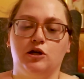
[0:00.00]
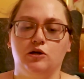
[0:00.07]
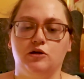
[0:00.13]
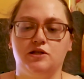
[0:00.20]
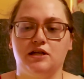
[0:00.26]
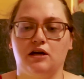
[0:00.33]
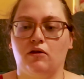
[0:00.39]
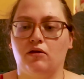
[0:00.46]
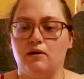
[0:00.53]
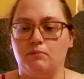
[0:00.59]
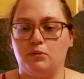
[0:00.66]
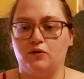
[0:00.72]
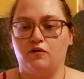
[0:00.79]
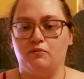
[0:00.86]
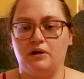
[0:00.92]
using a
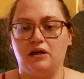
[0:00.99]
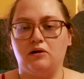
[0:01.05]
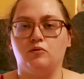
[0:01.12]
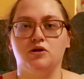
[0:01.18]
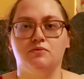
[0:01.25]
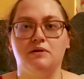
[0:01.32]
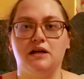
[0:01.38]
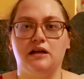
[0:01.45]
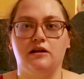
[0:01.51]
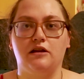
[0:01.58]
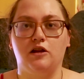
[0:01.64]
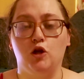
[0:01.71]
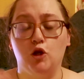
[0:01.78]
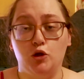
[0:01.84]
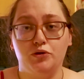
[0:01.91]
thimble for me would
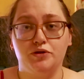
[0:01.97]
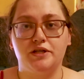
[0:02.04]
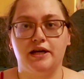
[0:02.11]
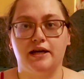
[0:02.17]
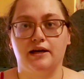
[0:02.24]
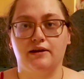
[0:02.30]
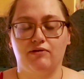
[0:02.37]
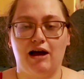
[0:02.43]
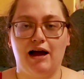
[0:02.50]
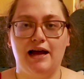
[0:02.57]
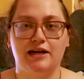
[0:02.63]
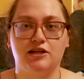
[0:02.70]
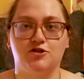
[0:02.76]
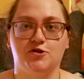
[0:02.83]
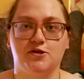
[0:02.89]
mean losing
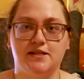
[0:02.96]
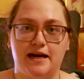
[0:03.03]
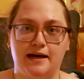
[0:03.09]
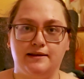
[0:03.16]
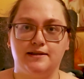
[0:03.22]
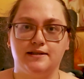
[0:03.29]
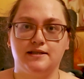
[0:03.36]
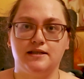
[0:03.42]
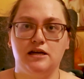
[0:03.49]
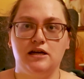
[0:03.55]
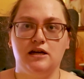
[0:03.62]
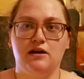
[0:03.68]
that extra sense